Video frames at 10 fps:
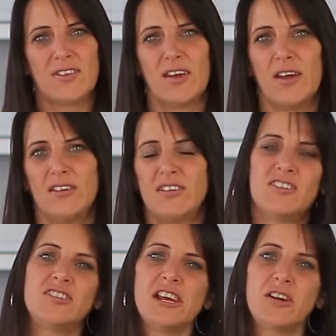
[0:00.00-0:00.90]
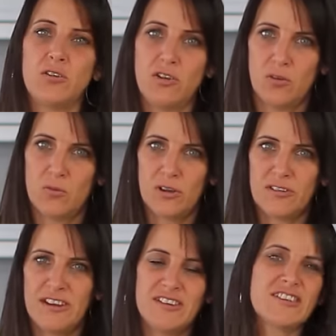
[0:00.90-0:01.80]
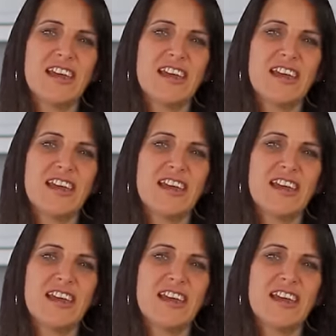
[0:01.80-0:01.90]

so just check on your wattage